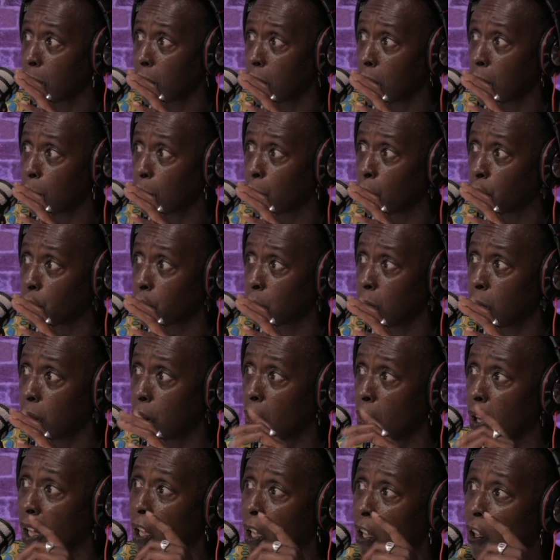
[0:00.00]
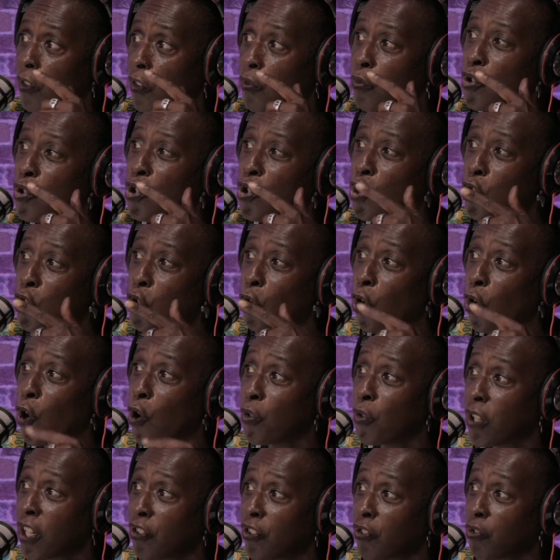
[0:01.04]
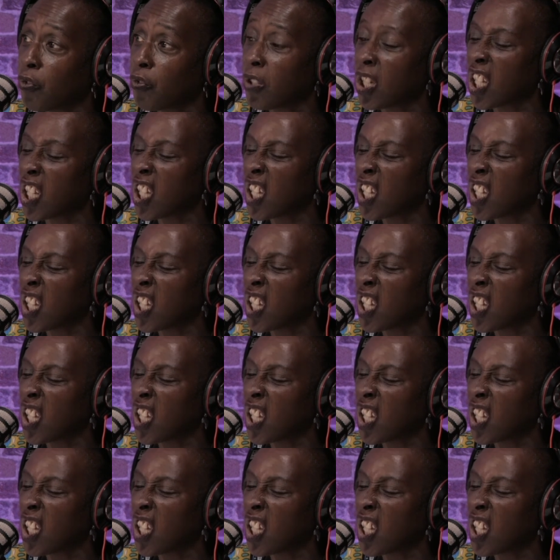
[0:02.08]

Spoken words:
But some of if you know your own history,